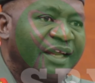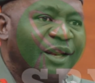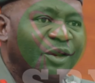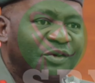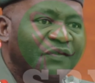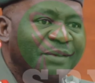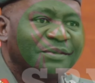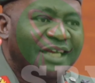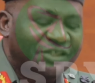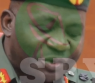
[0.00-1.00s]
A lot of
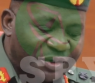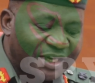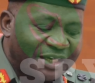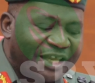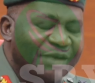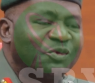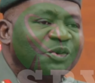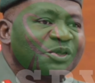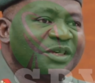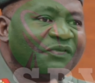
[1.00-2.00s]
them that surrendered came with
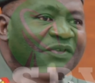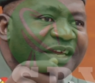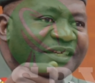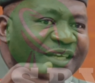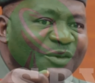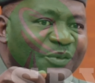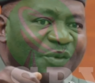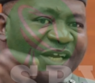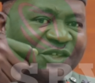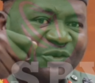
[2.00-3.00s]
those leaflets saying,
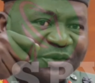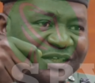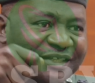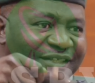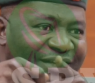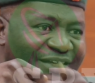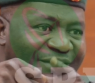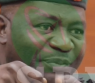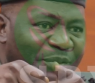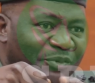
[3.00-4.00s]
look, I saw this, that
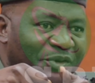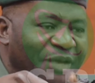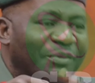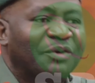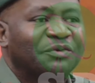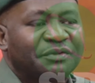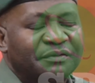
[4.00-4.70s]
people came out.